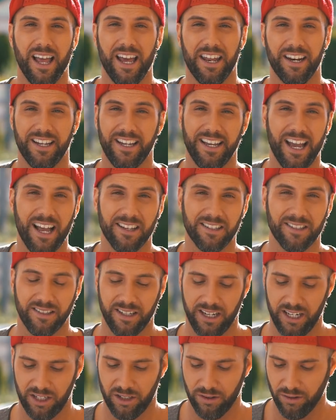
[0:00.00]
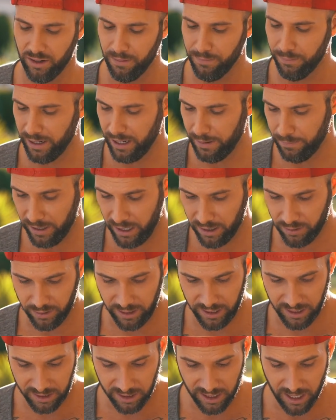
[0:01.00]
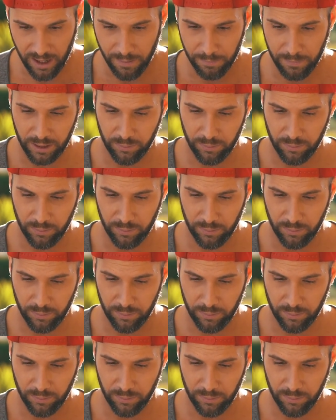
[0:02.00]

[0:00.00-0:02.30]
at a gas station you can buy batteries.